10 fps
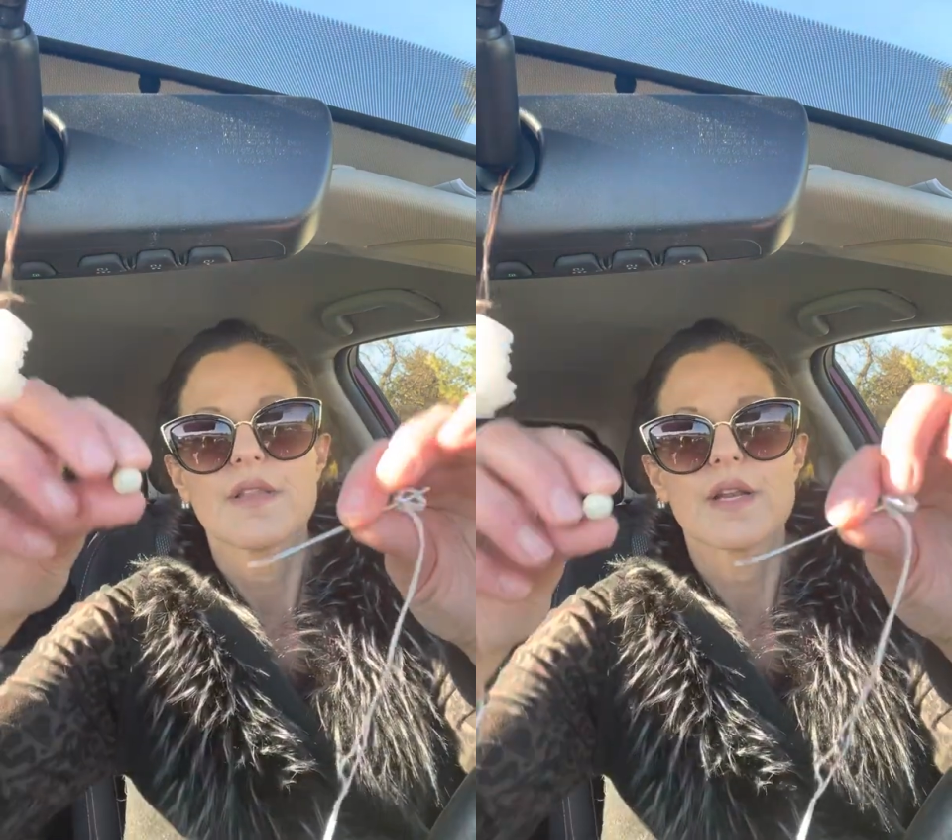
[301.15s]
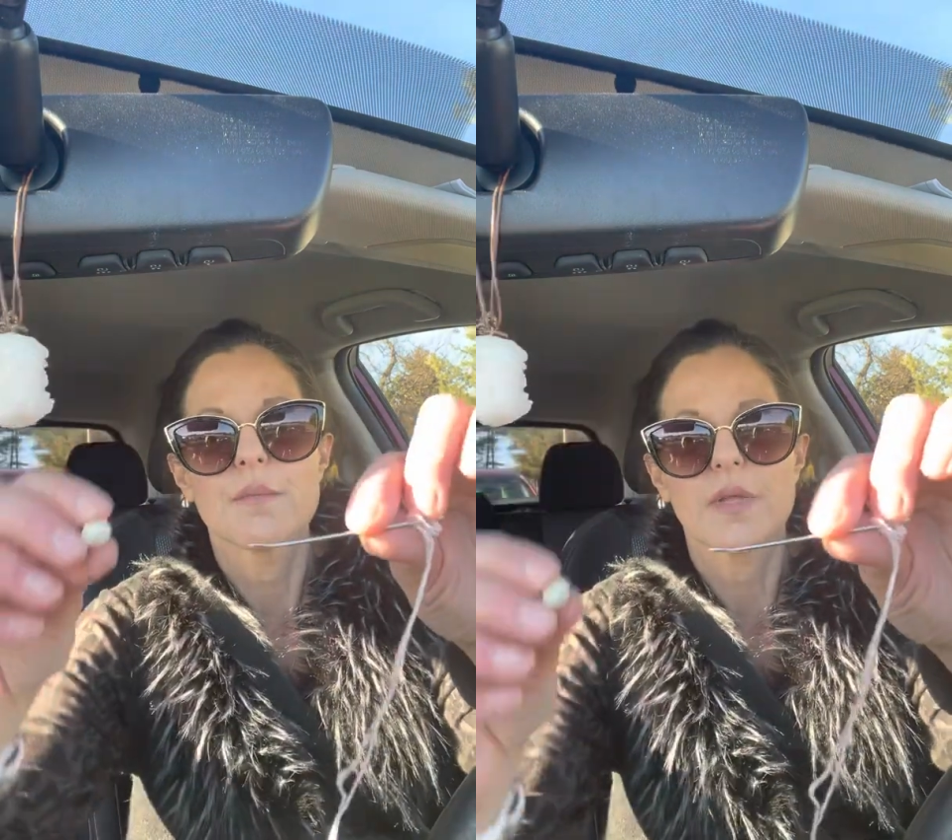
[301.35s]

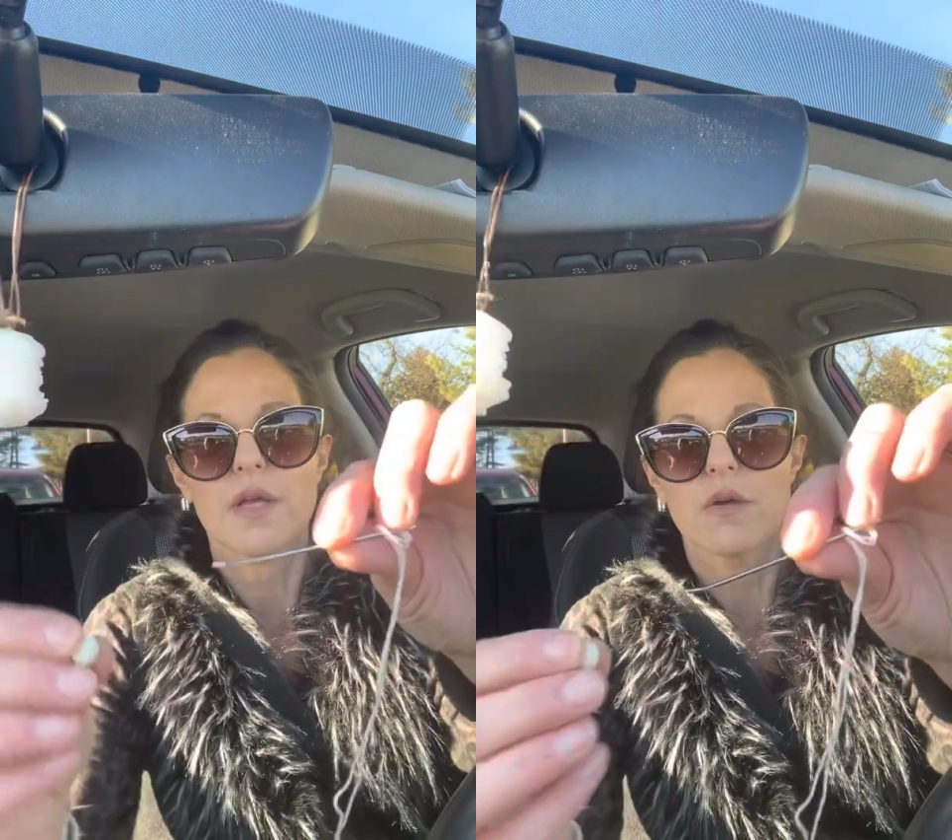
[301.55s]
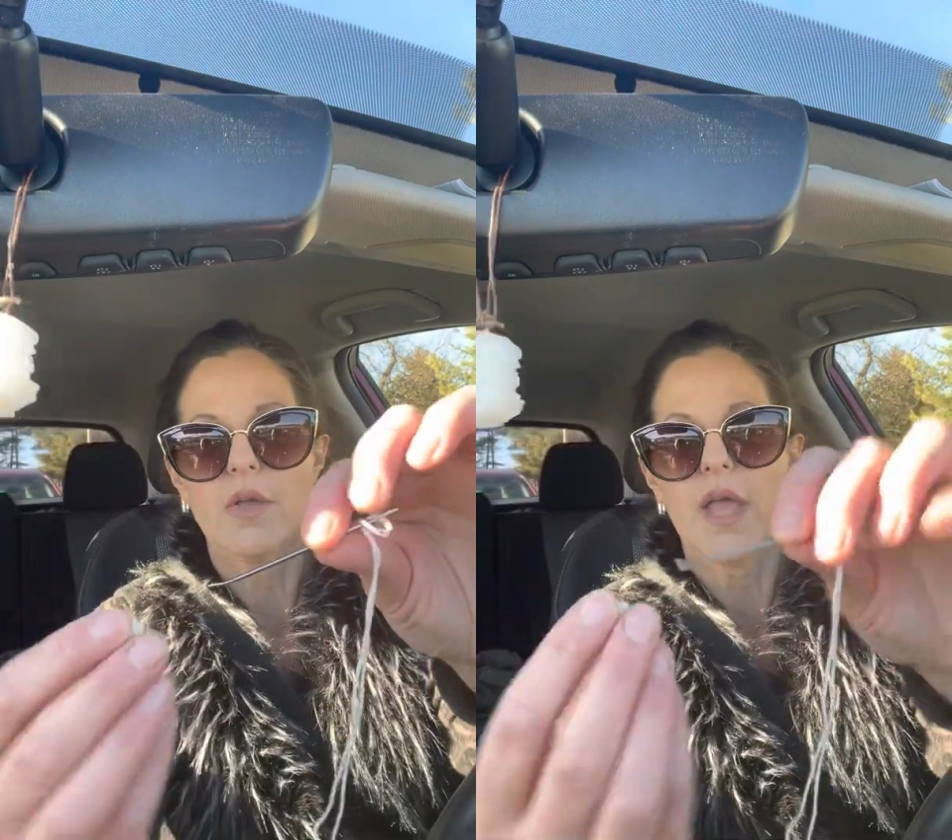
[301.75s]
That I'm
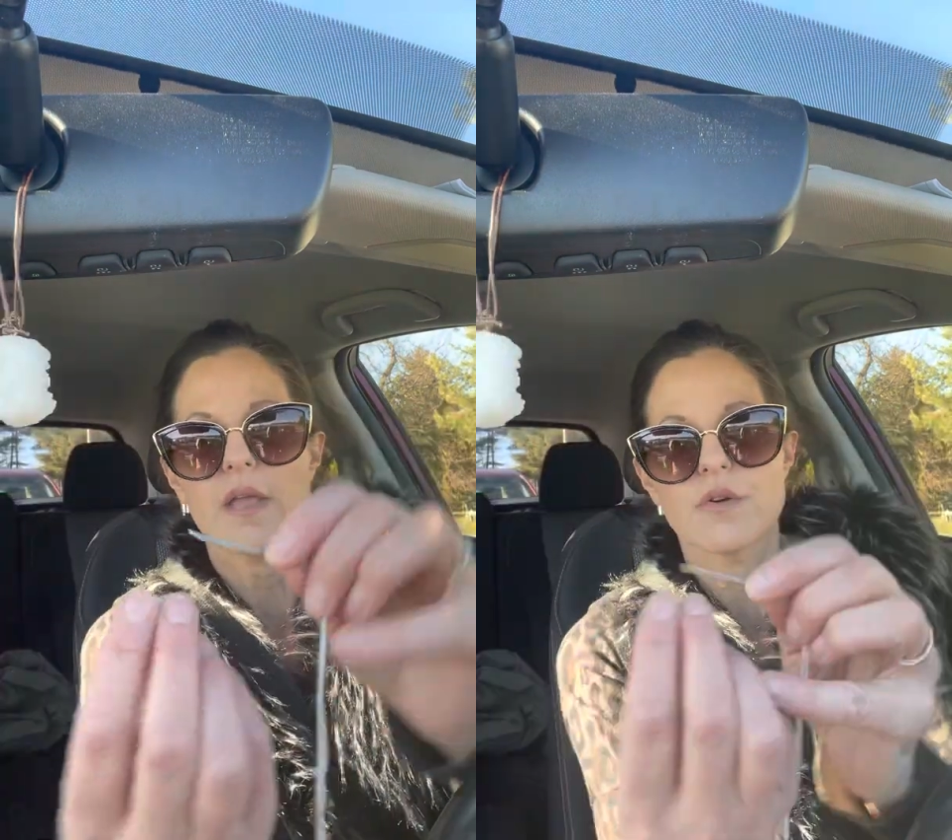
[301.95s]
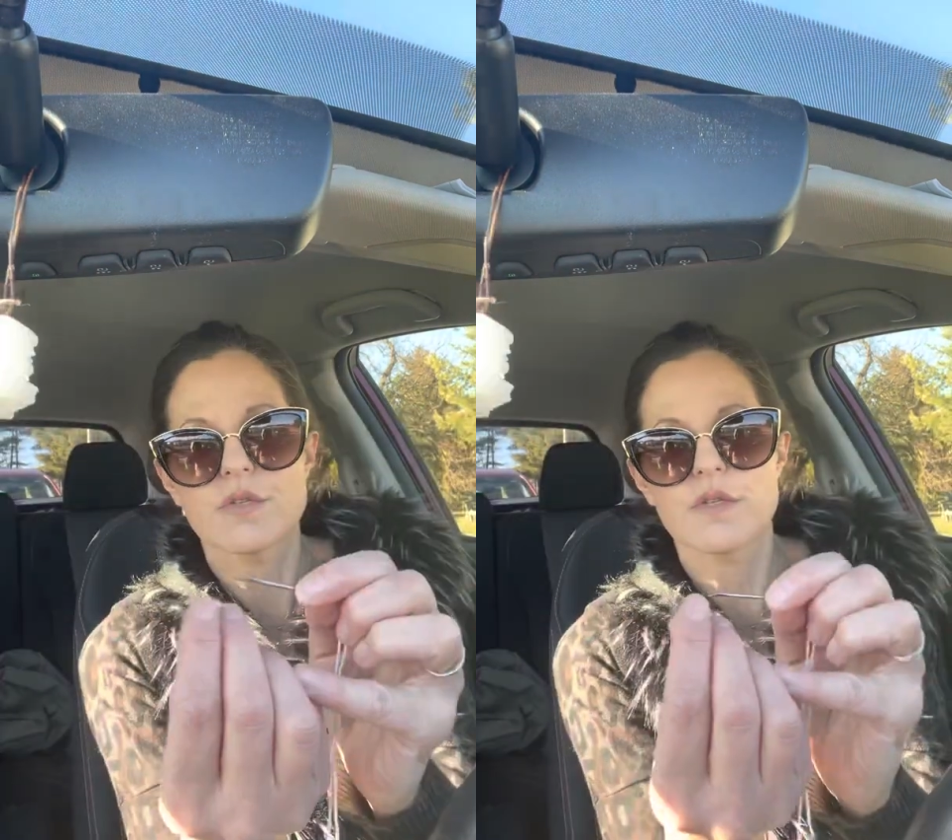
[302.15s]
like, okay,
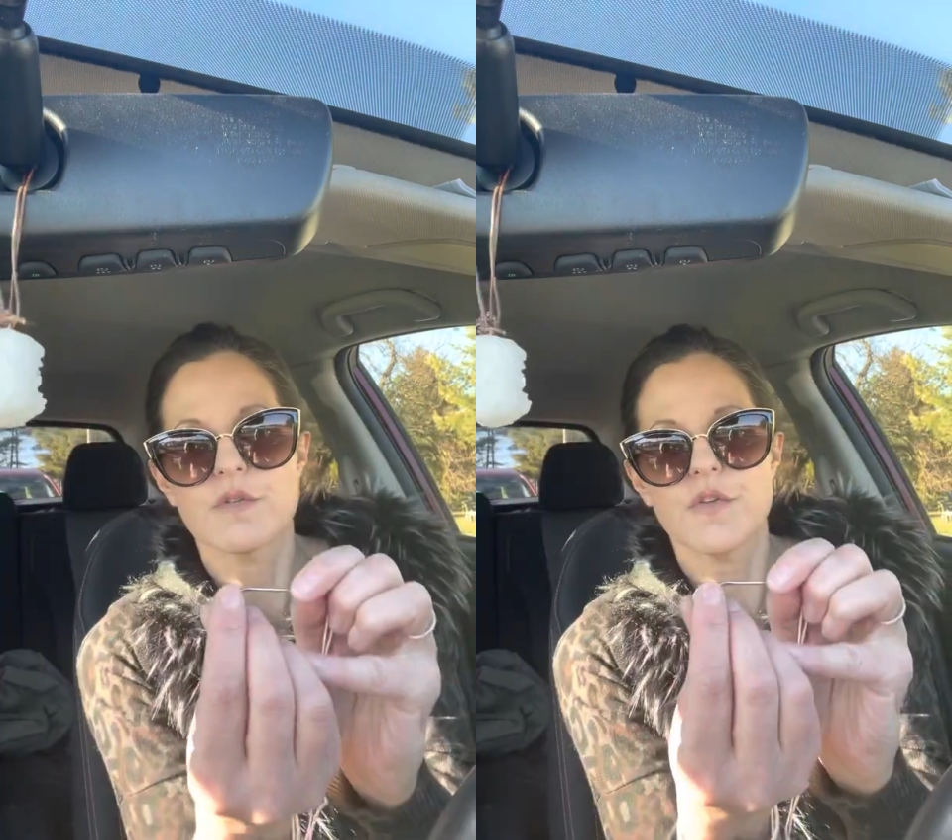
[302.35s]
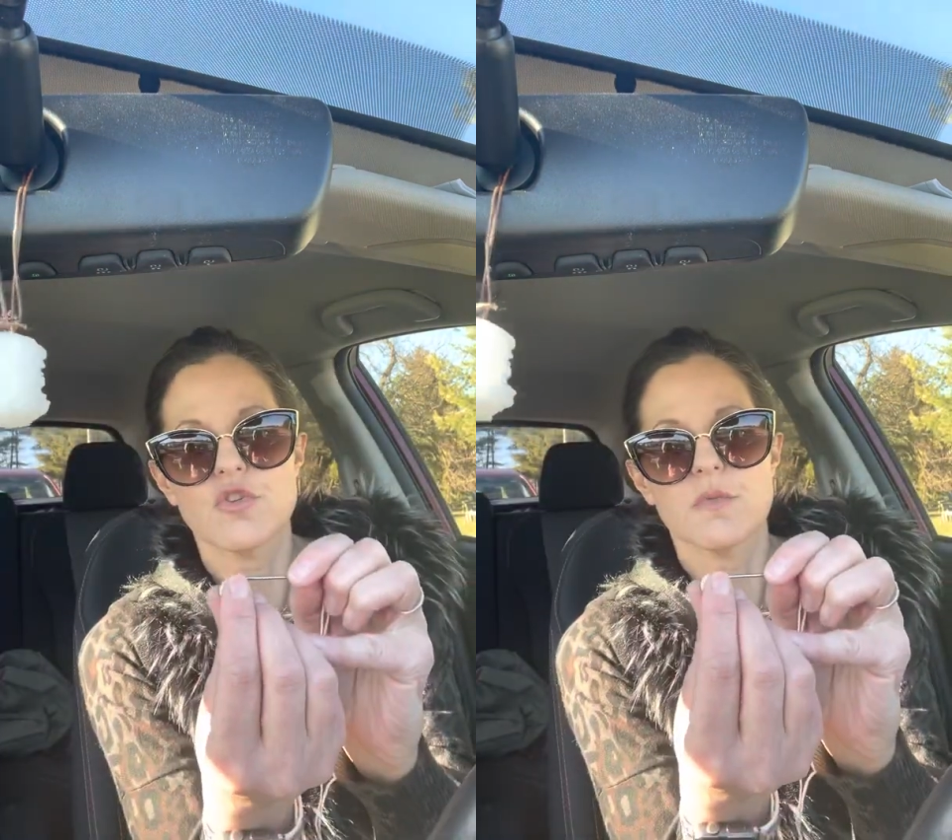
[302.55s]
here's this
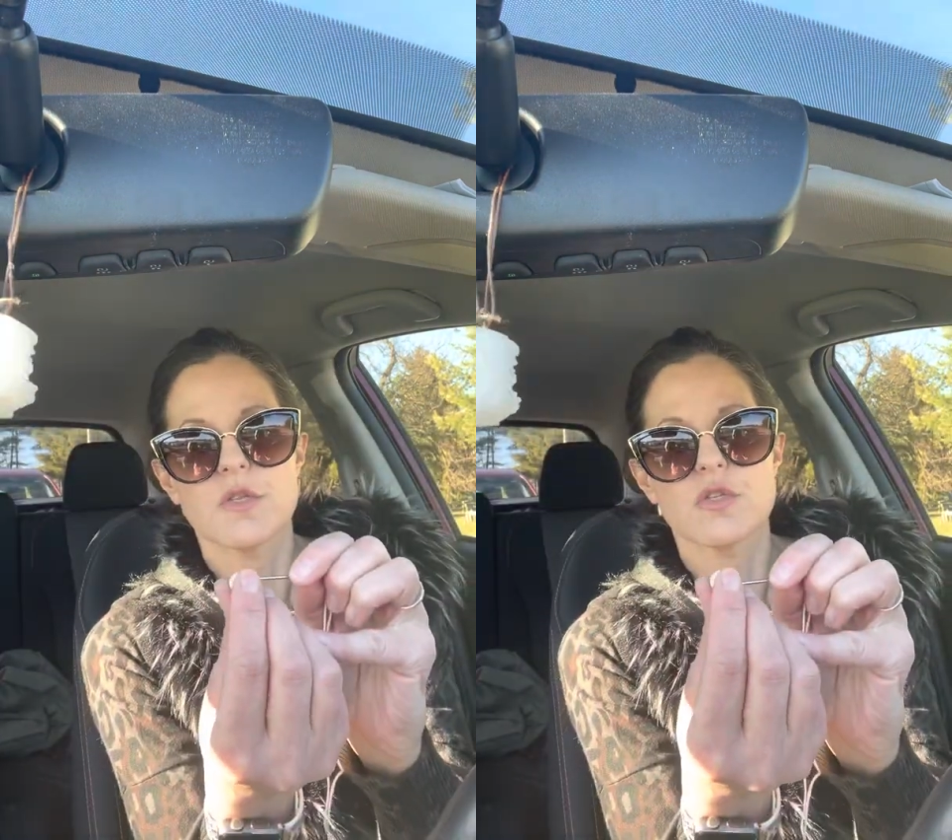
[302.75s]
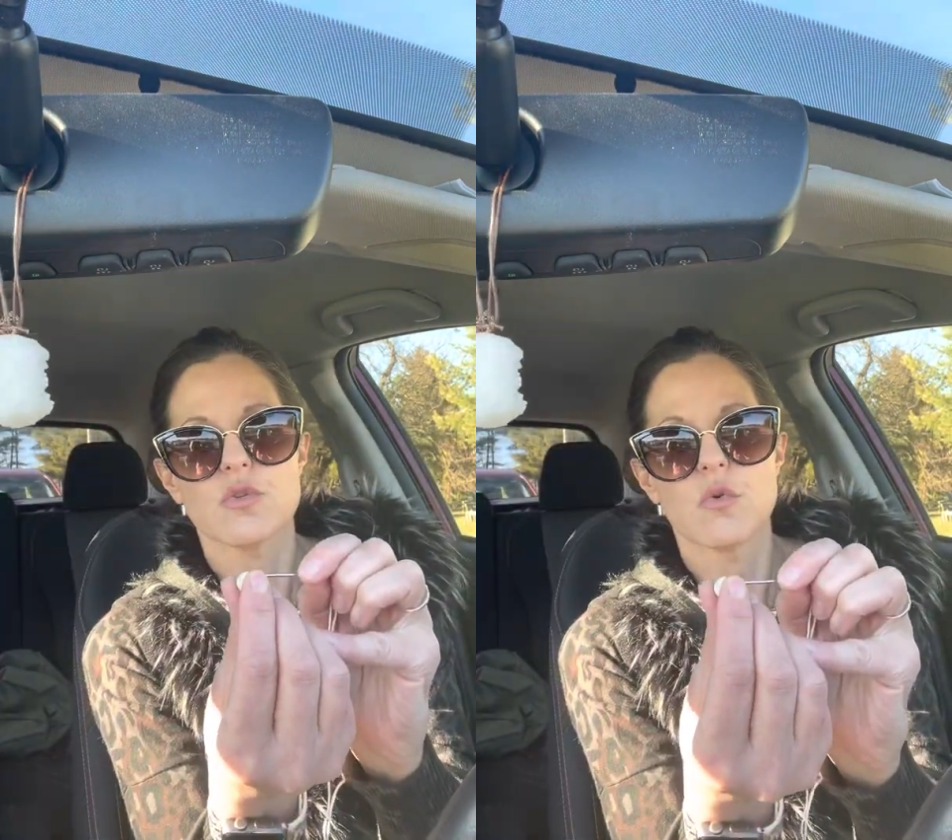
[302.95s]

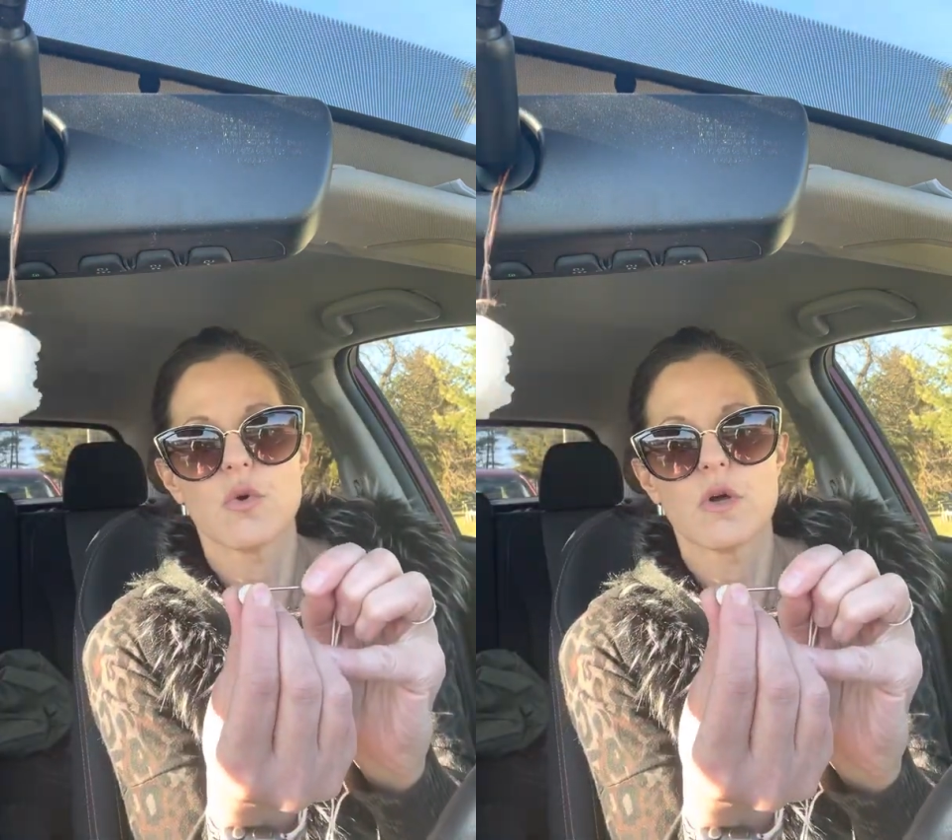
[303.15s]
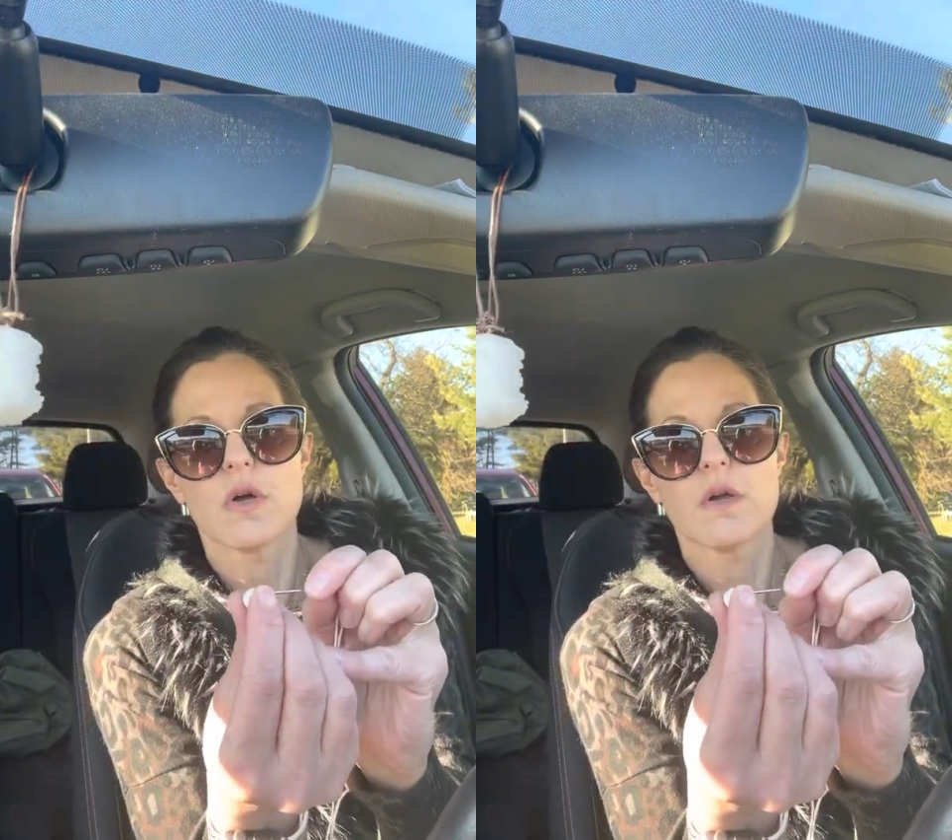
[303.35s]
fisherman's
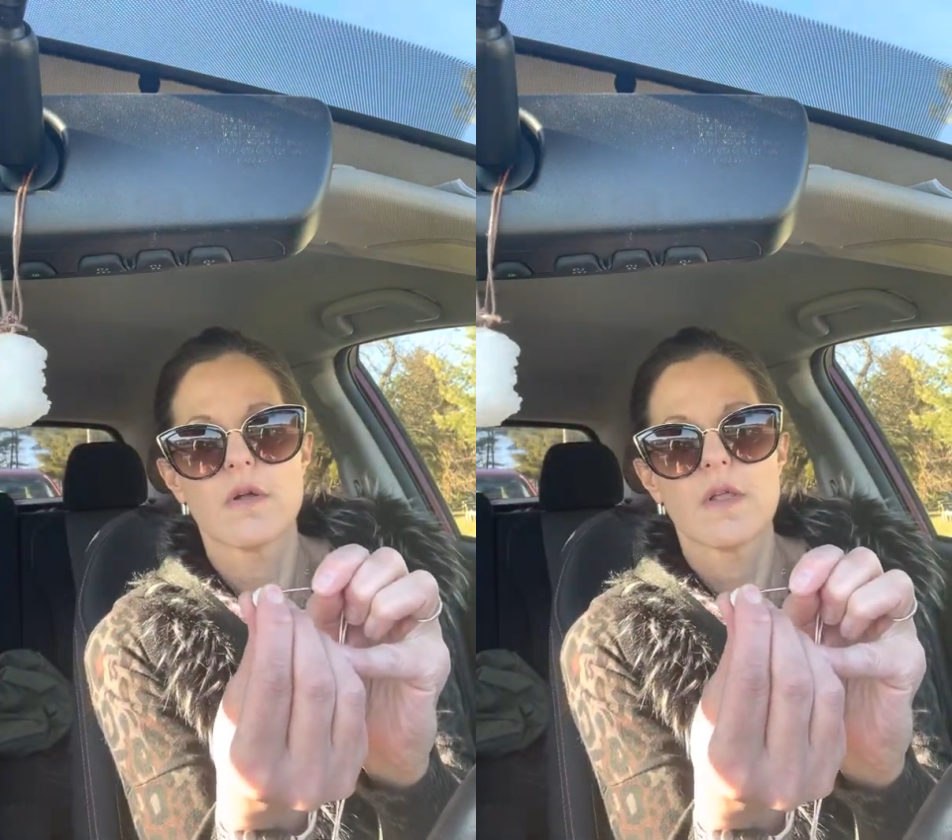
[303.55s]
tool.